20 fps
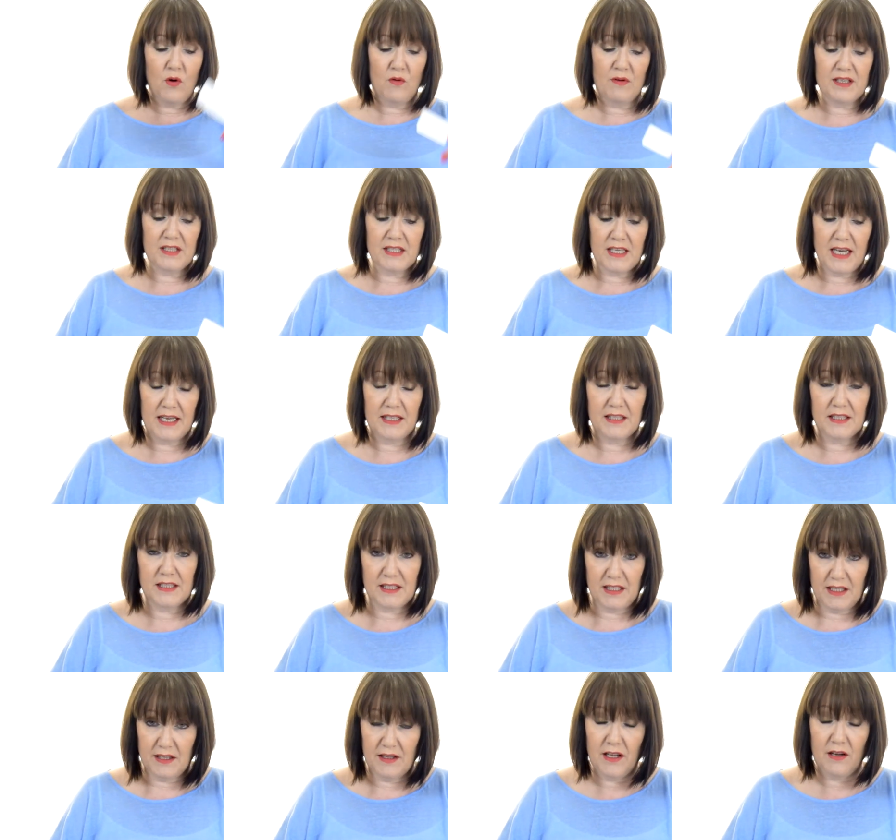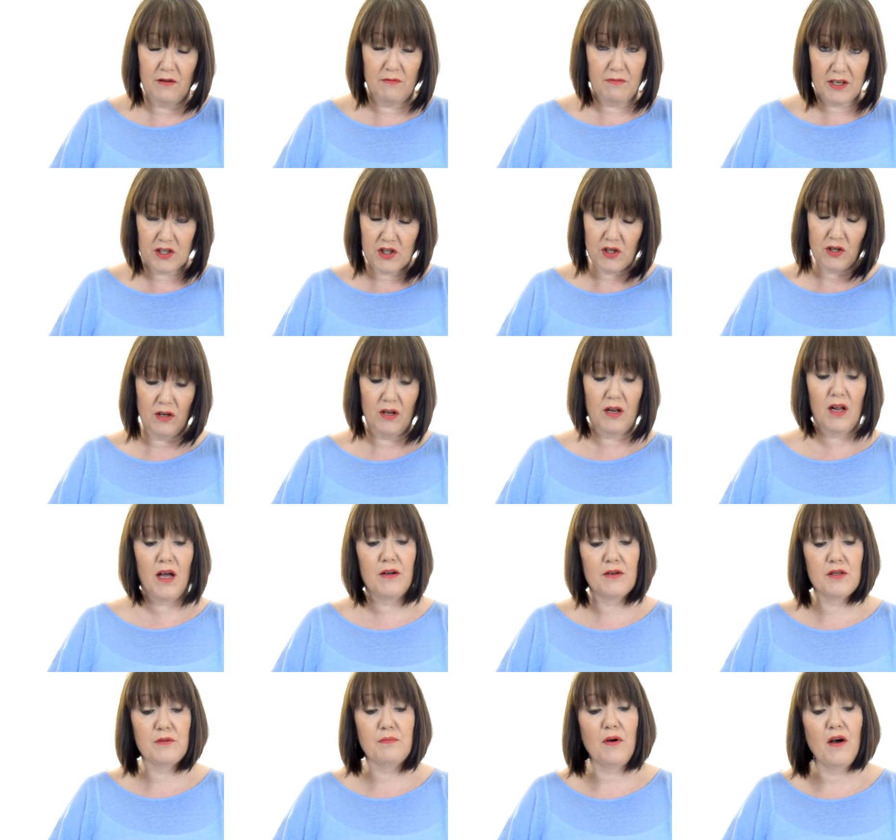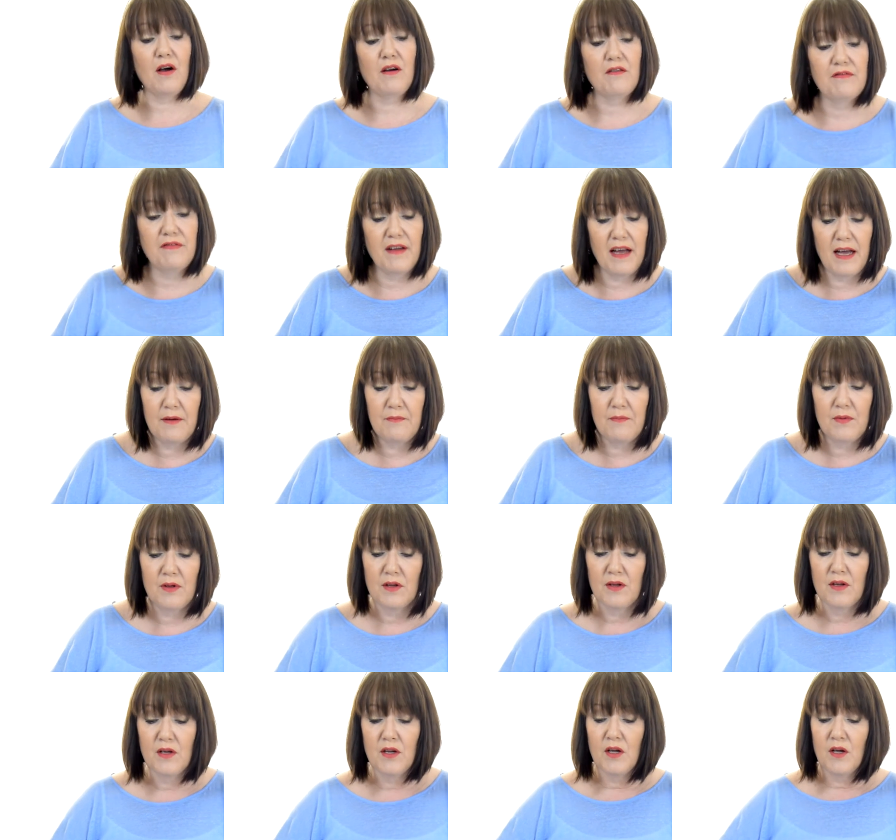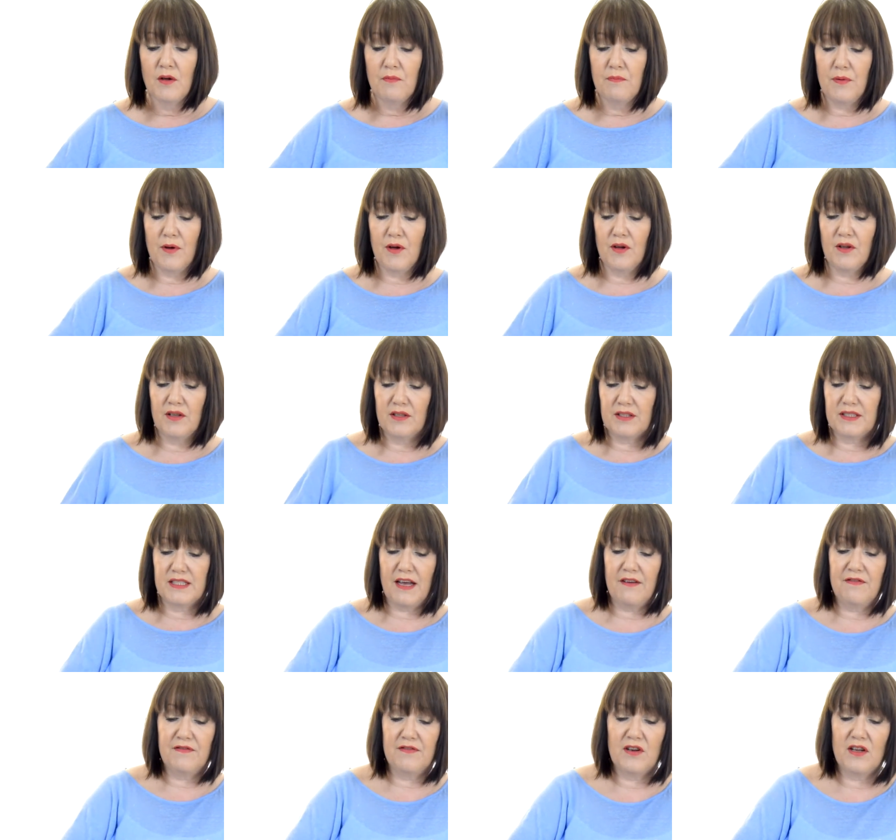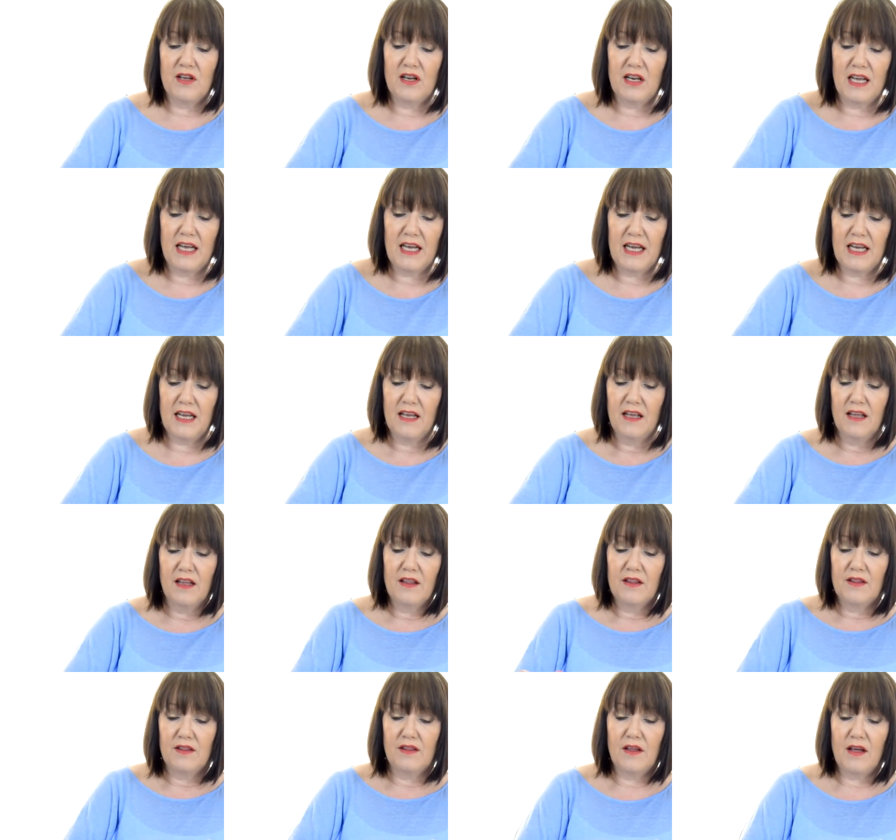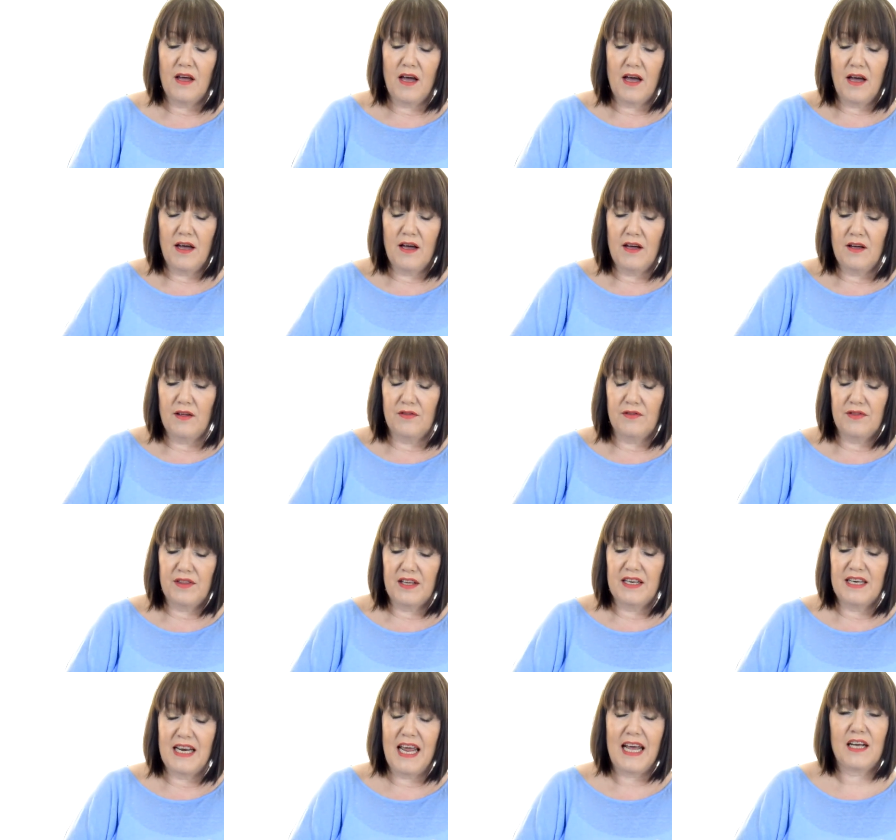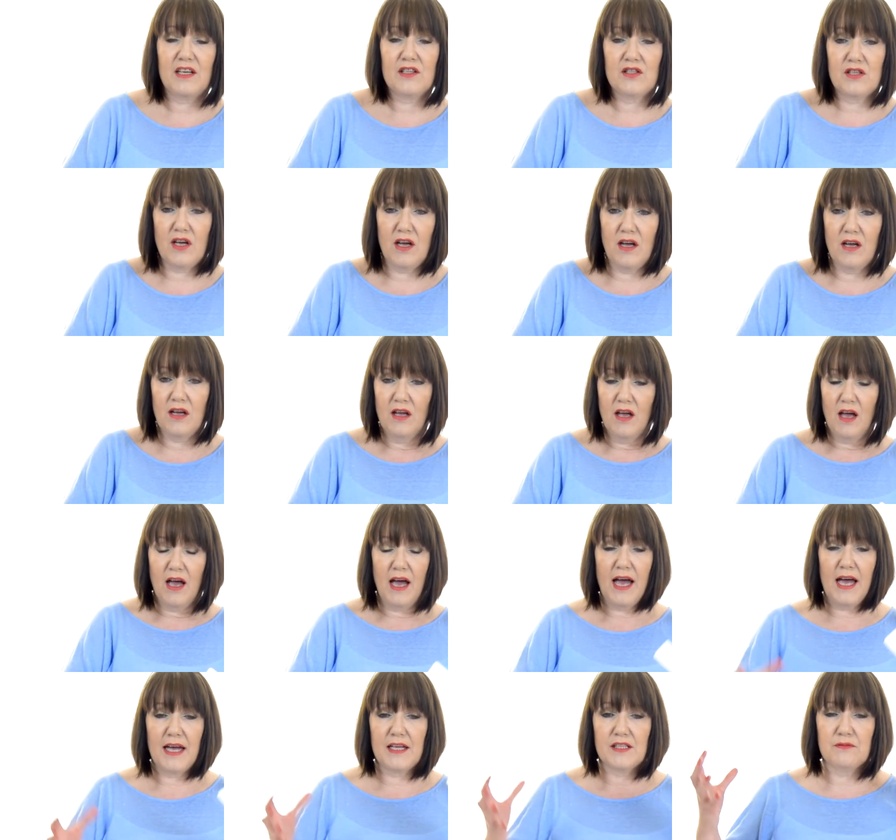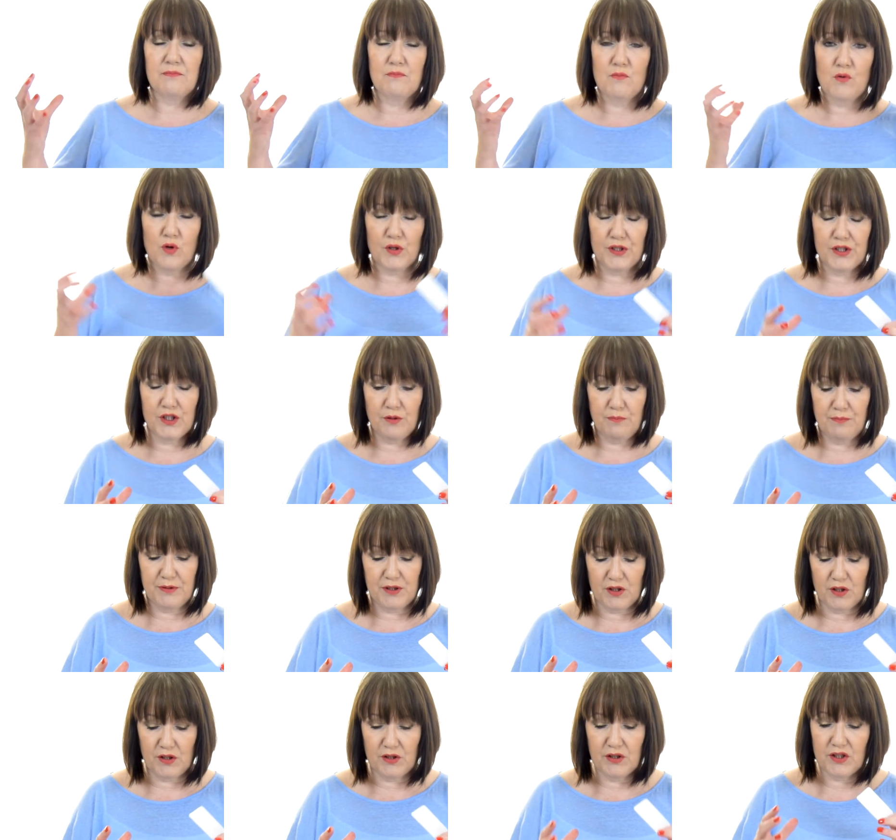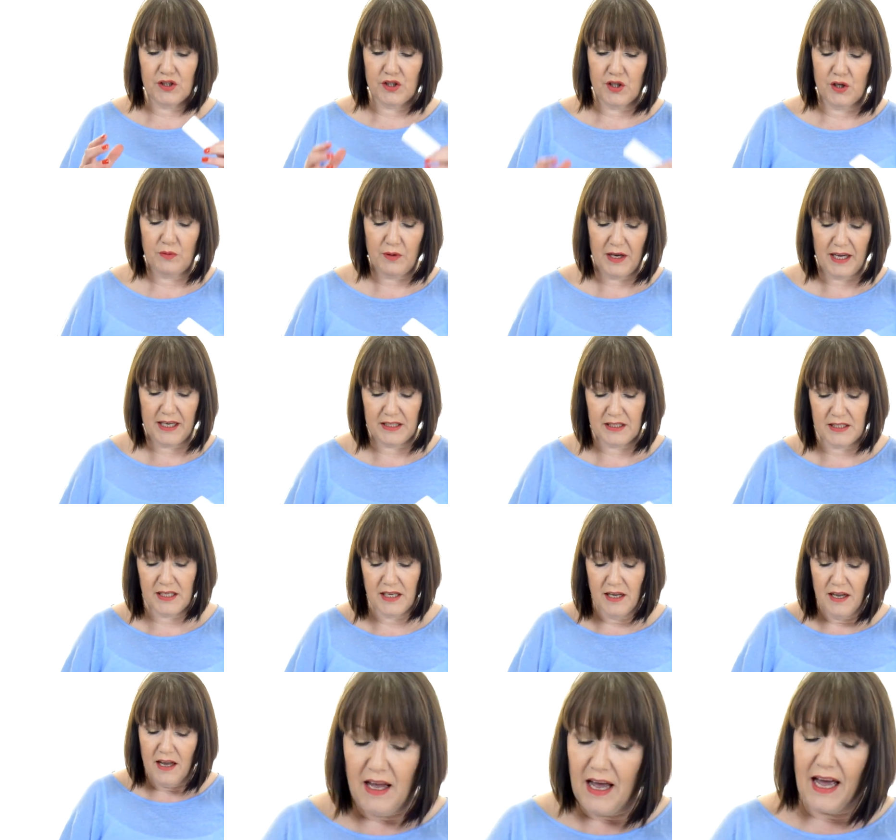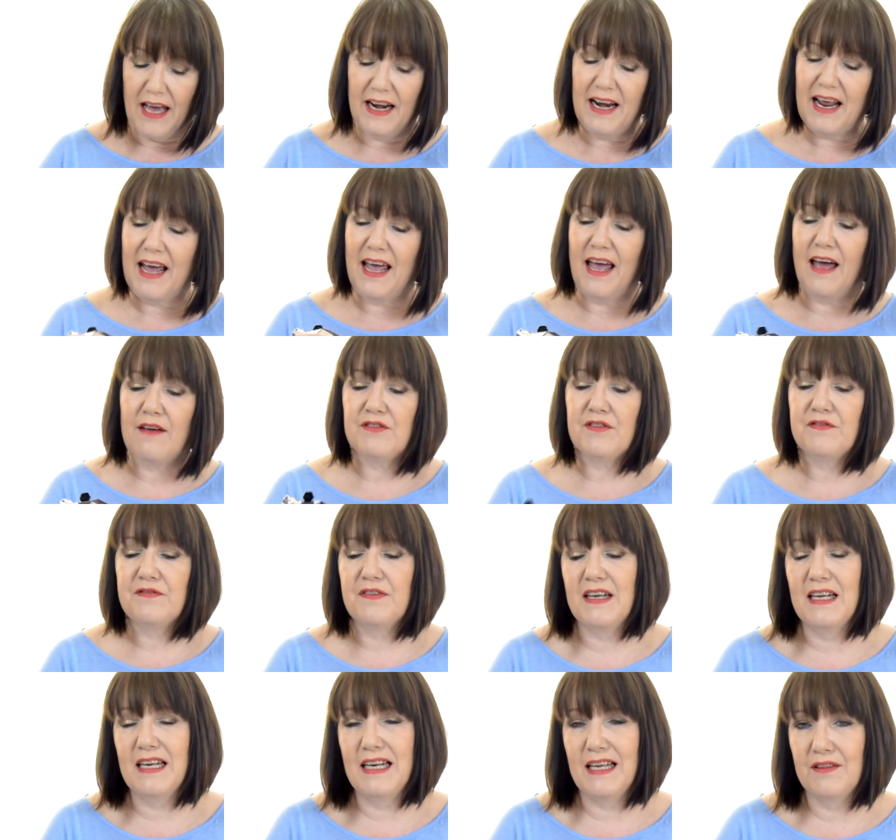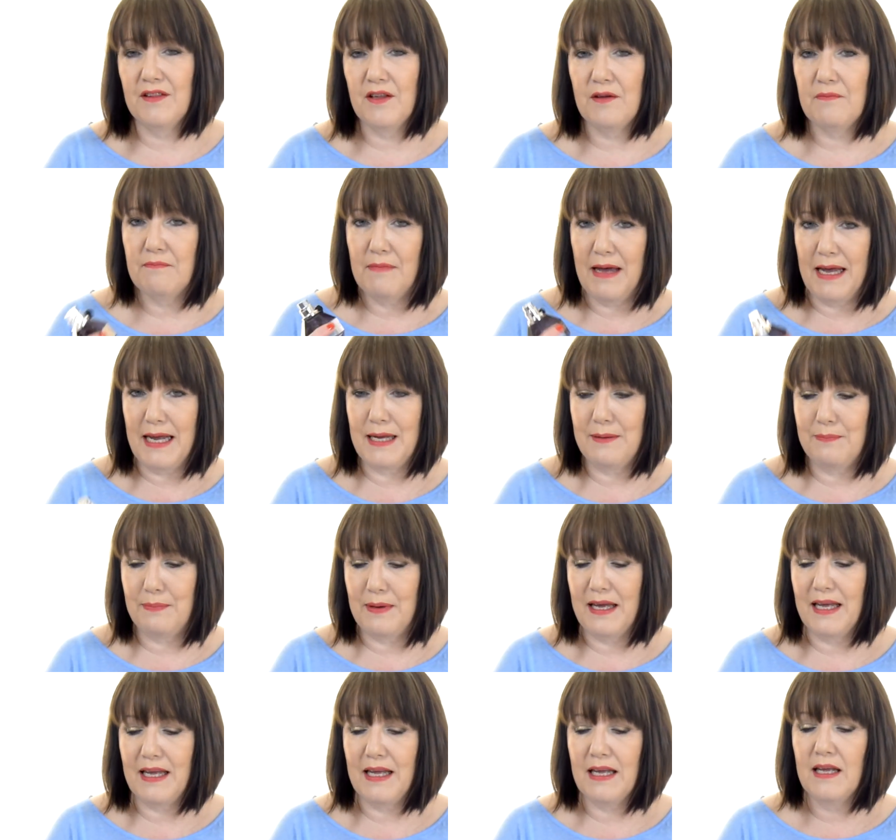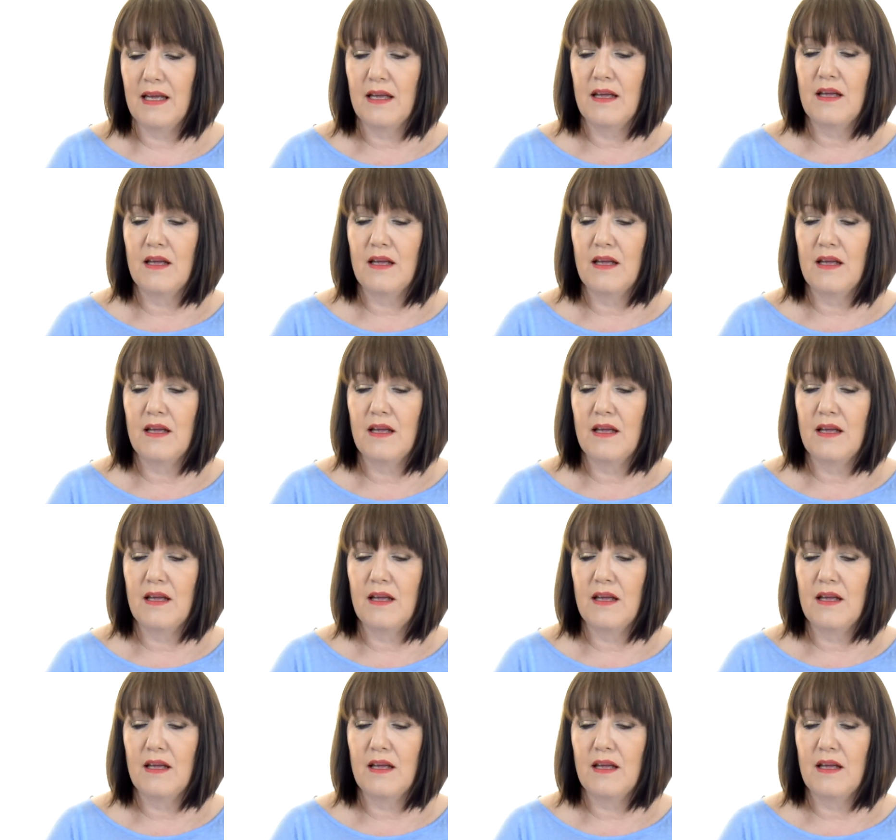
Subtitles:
intense than the original Eau de Parfum, but definitely the Nectar has more substance to it. And I have a feeling that maybe